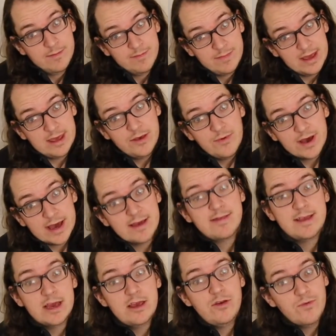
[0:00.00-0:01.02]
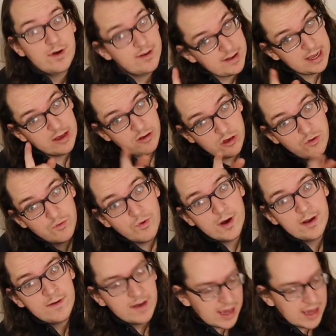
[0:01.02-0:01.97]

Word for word: tell you what, guys, tell you what, tell you what.